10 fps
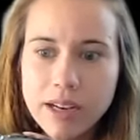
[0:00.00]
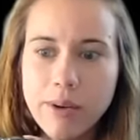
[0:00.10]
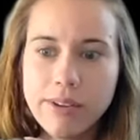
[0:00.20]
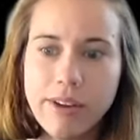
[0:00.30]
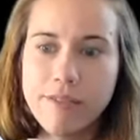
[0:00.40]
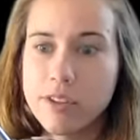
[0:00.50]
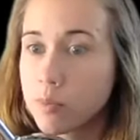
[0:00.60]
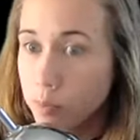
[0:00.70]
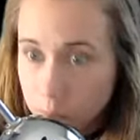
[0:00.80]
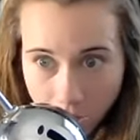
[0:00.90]
now i have this
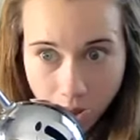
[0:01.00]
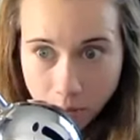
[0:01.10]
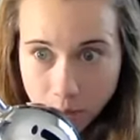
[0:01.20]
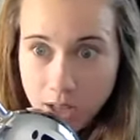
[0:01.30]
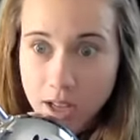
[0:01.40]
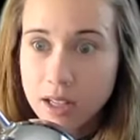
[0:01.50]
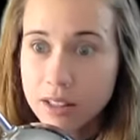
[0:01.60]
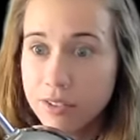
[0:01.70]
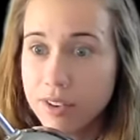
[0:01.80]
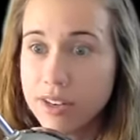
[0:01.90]
blob
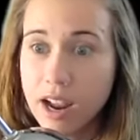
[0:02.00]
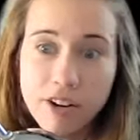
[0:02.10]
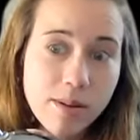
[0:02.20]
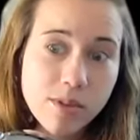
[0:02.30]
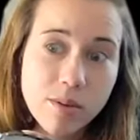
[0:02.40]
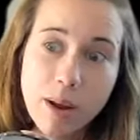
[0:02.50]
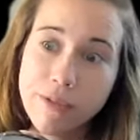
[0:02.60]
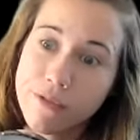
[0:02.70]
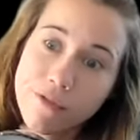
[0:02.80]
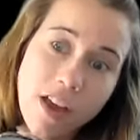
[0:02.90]
the Venn diagrams on my
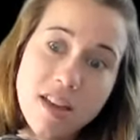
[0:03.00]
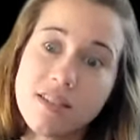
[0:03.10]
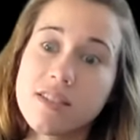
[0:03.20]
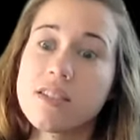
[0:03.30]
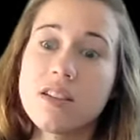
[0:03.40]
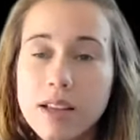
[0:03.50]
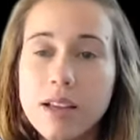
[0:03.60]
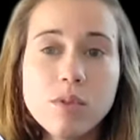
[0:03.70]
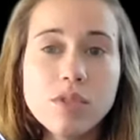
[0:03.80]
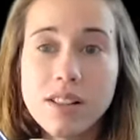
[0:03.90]
face.
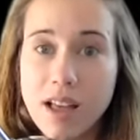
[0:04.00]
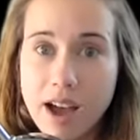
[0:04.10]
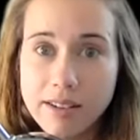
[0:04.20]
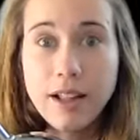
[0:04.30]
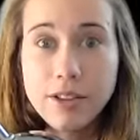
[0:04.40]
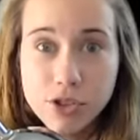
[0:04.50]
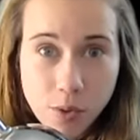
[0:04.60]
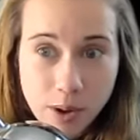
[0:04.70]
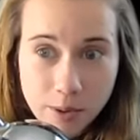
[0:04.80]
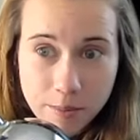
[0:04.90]
It was a lot. And
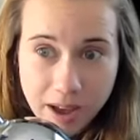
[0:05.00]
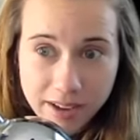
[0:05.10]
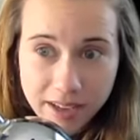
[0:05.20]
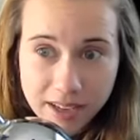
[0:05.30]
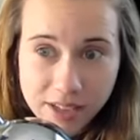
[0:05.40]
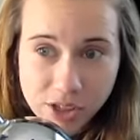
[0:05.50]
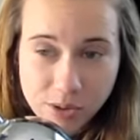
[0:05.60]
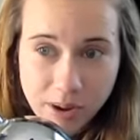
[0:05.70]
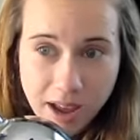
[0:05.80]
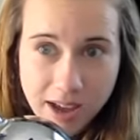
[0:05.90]
so I went back
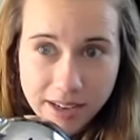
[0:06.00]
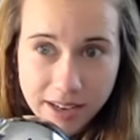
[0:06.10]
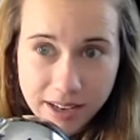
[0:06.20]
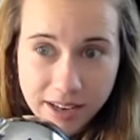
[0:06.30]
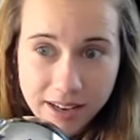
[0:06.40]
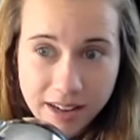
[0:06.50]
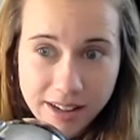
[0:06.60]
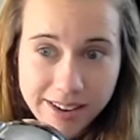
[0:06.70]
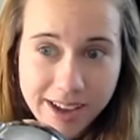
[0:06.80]
into editing. And then the